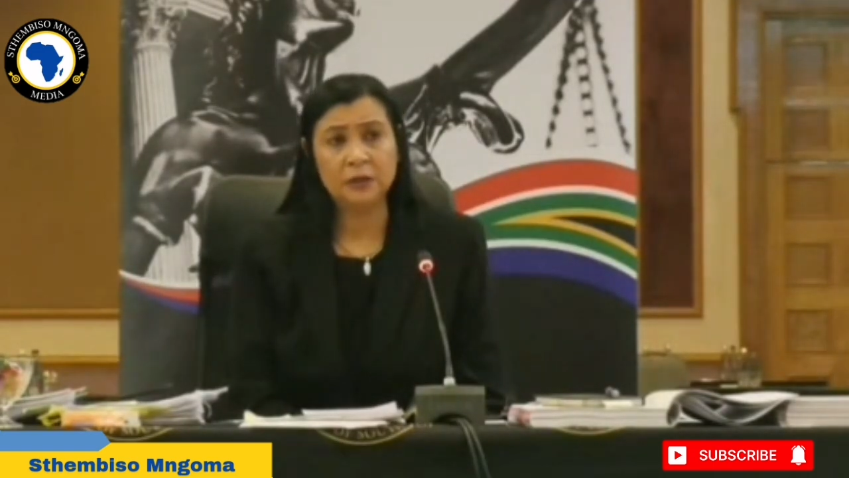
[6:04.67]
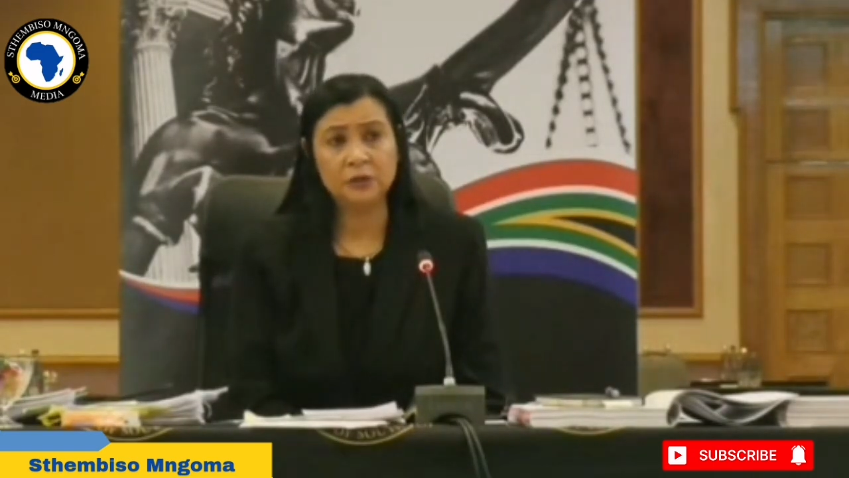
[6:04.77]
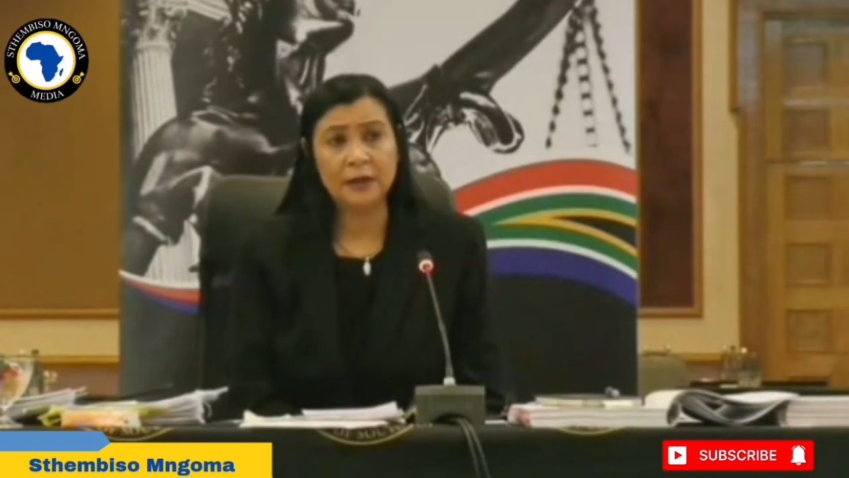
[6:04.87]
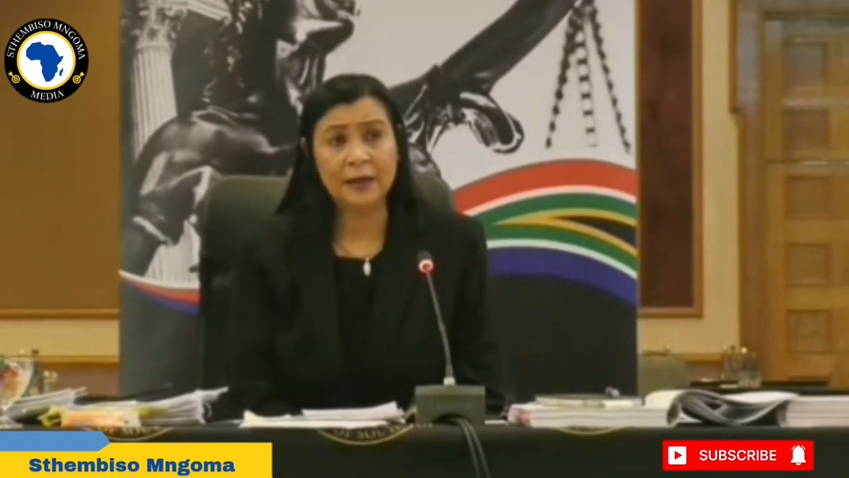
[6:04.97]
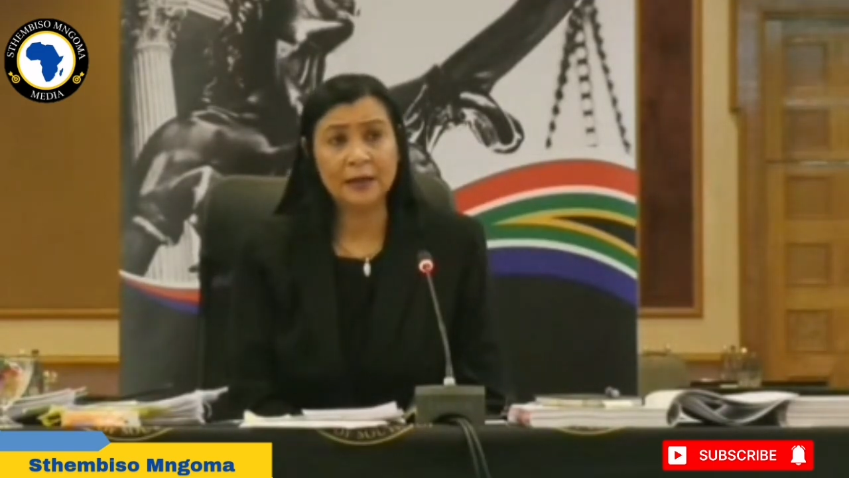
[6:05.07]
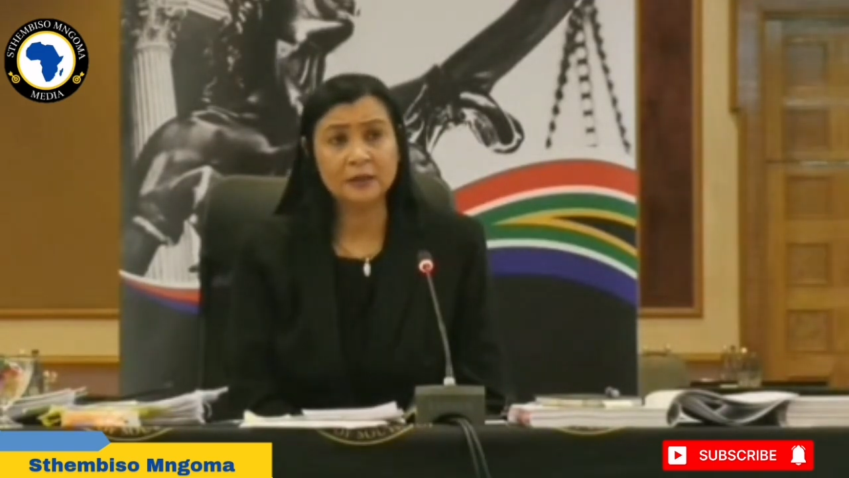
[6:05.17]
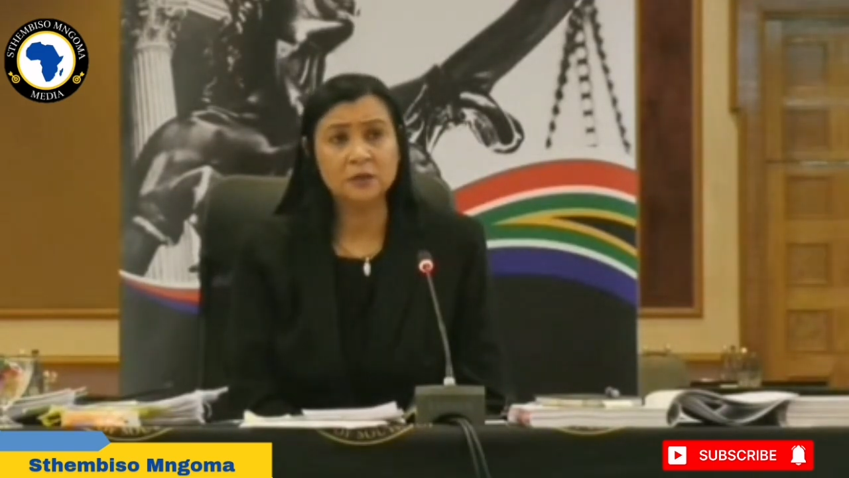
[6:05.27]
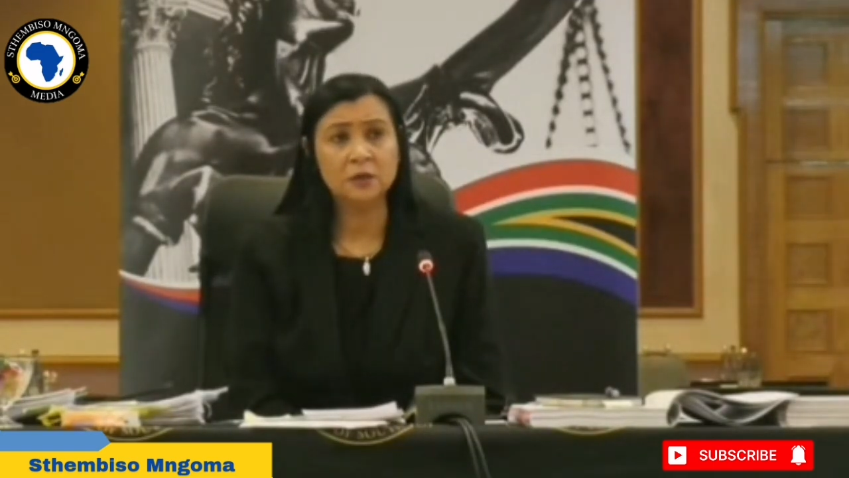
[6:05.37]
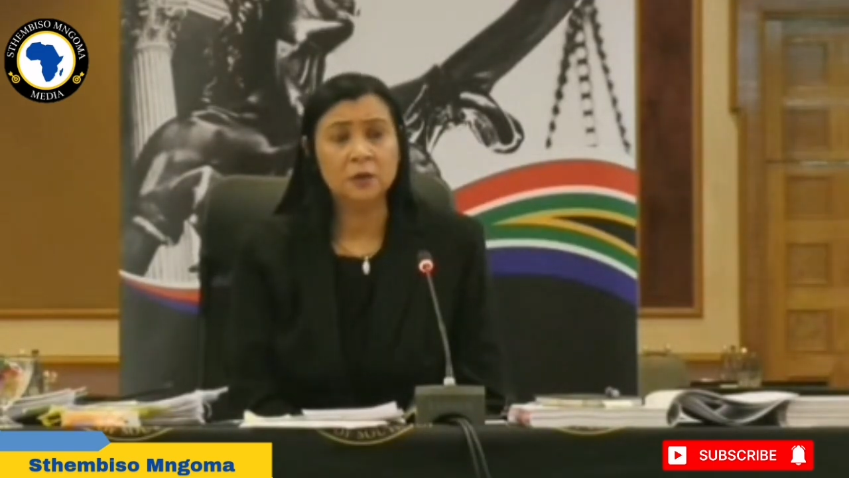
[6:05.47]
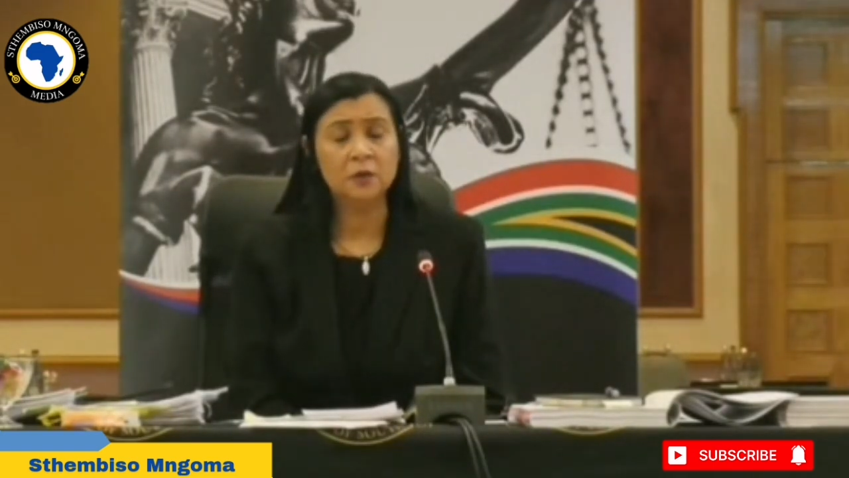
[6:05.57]
PAJA
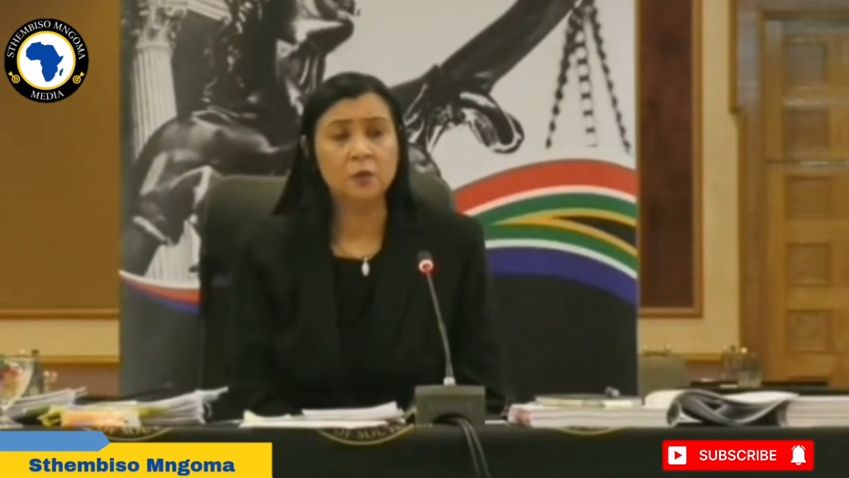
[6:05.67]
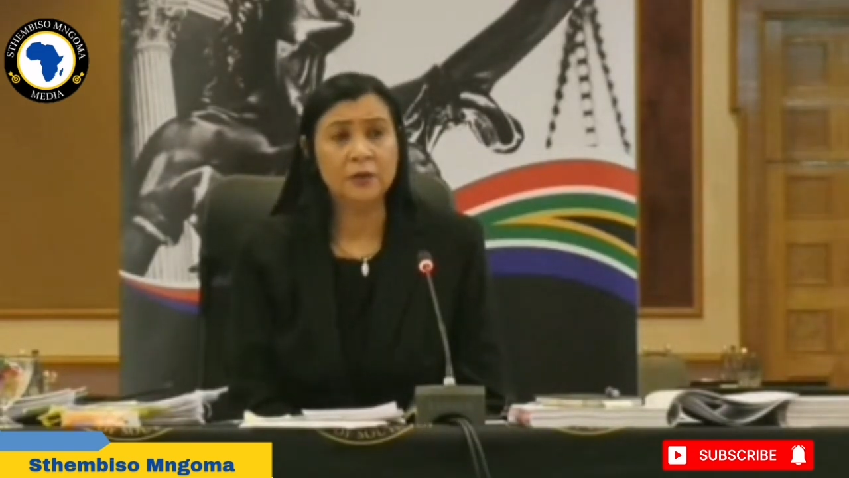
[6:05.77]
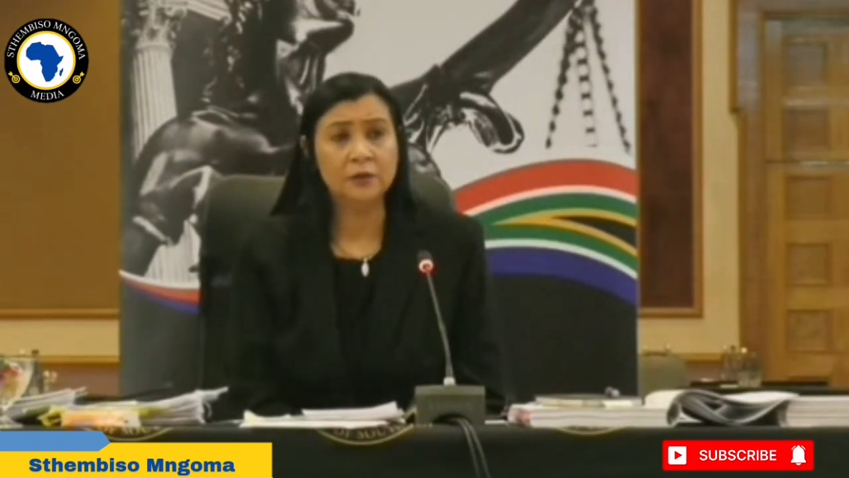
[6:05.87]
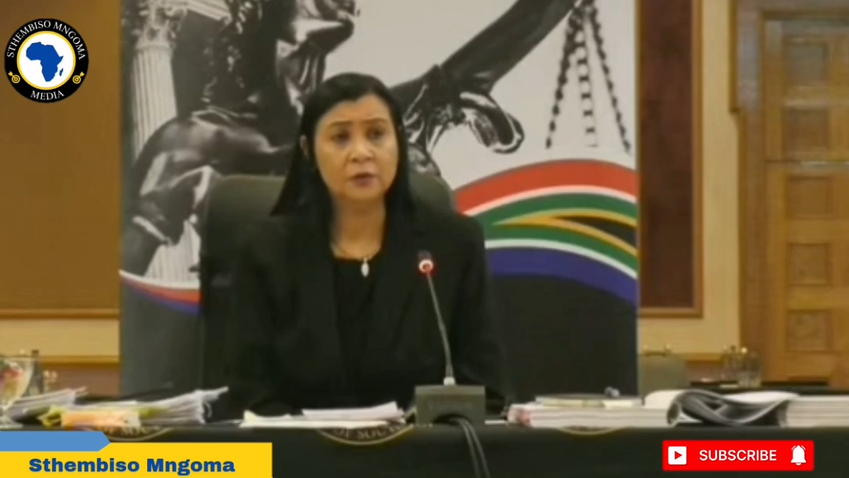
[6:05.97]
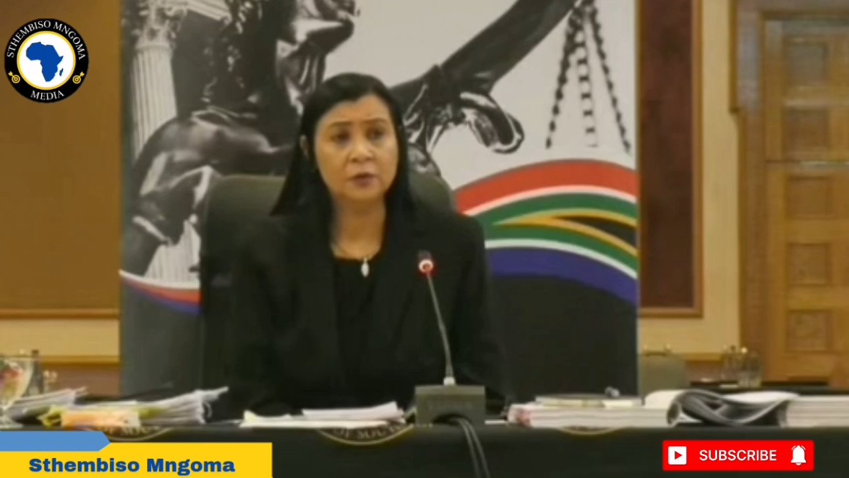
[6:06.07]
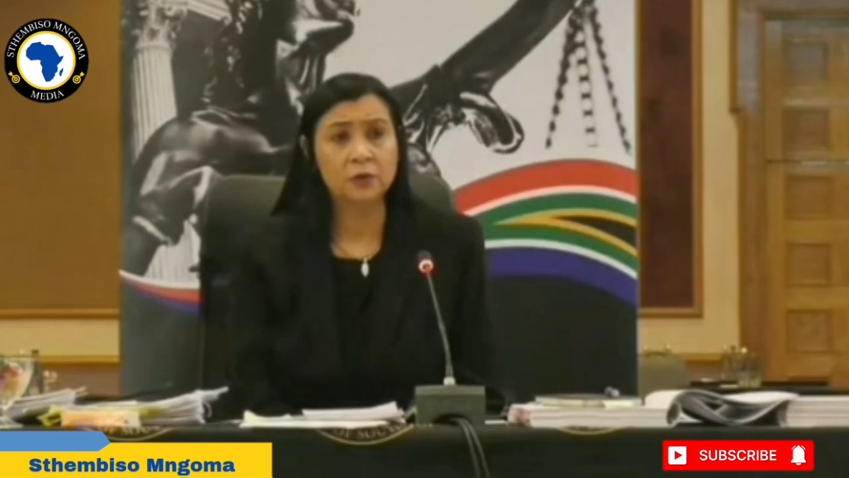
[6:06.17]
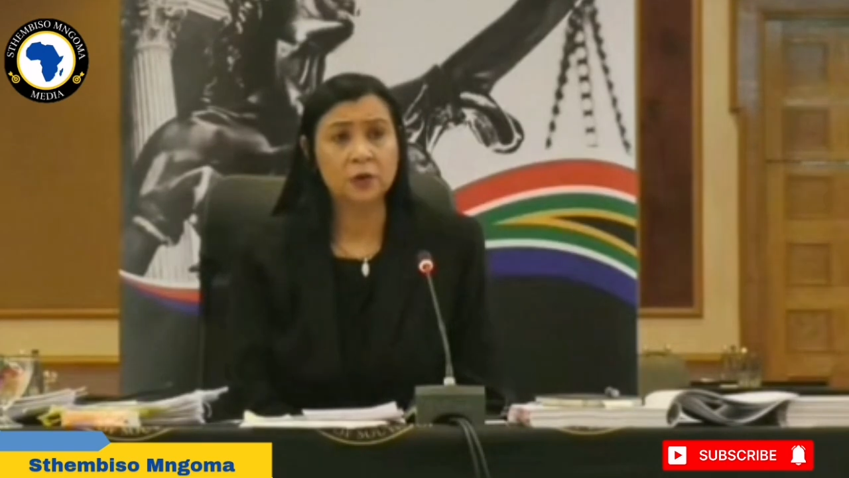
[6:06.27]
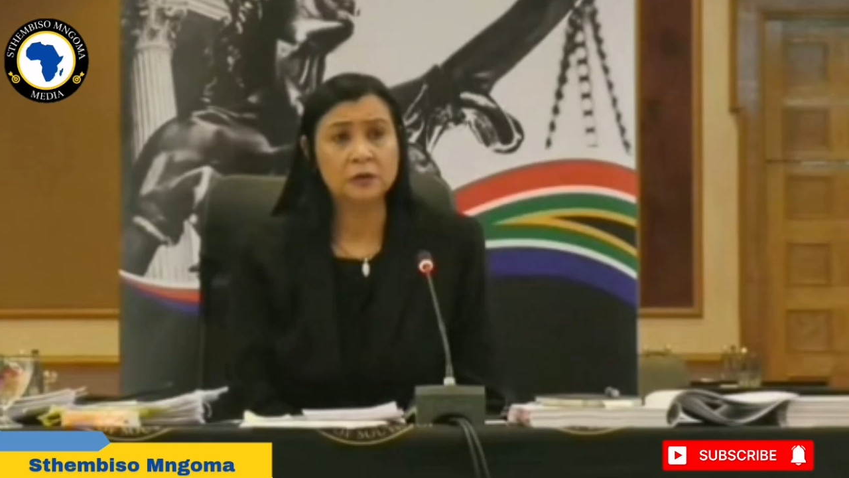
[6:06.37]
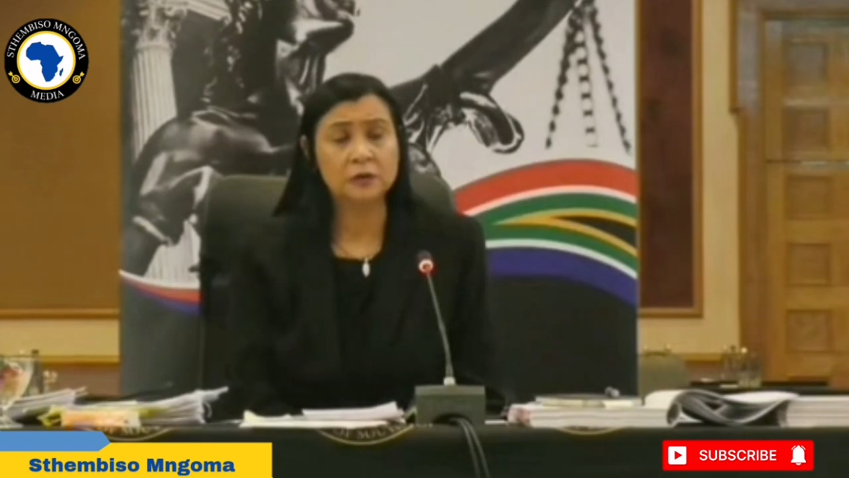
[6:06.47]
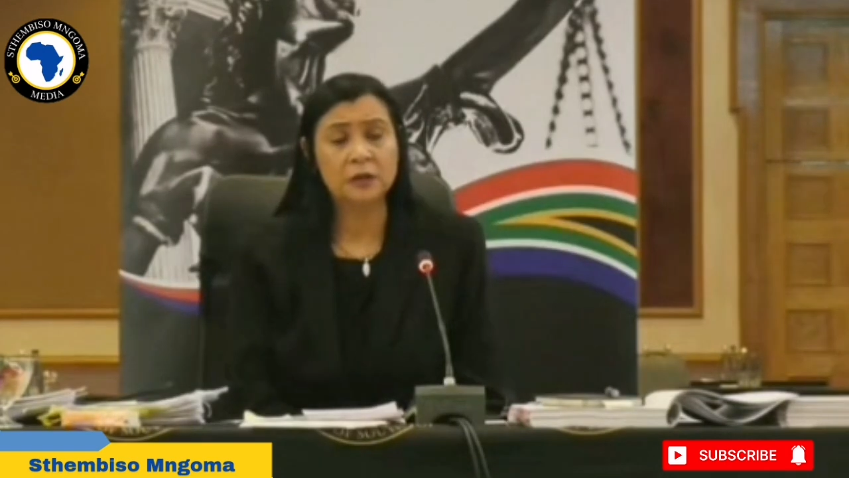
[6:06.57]
Act, or whether or
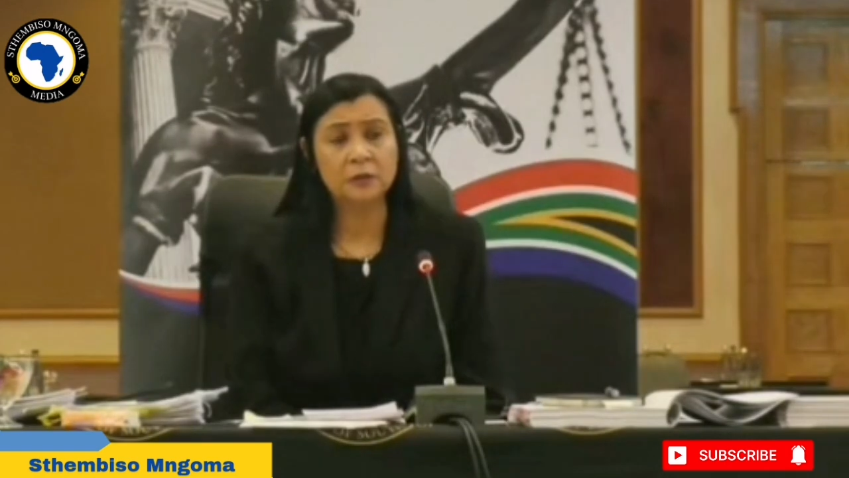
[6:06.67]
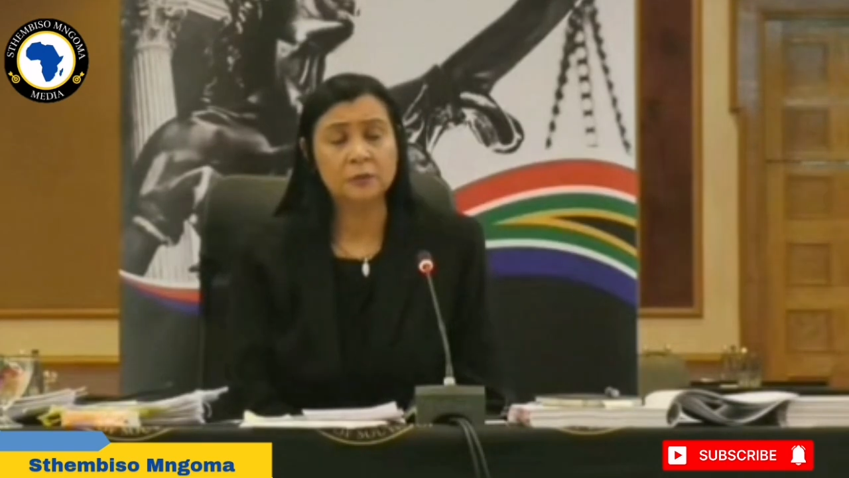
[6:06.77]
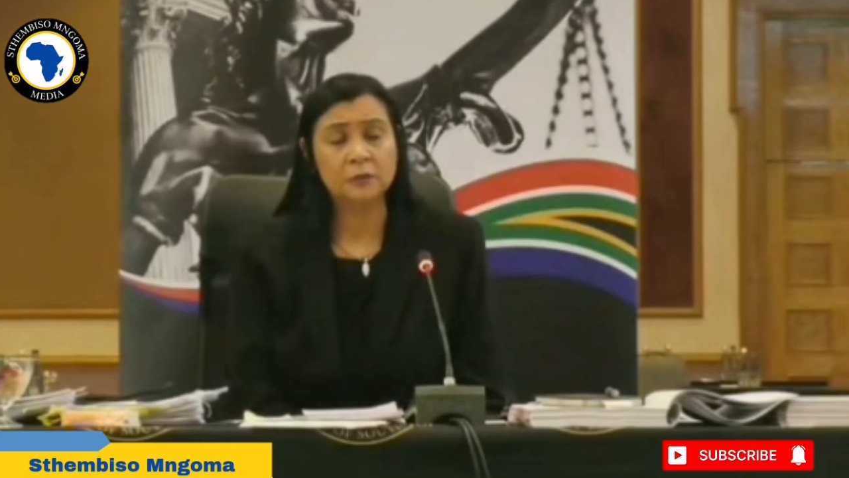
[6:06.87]
not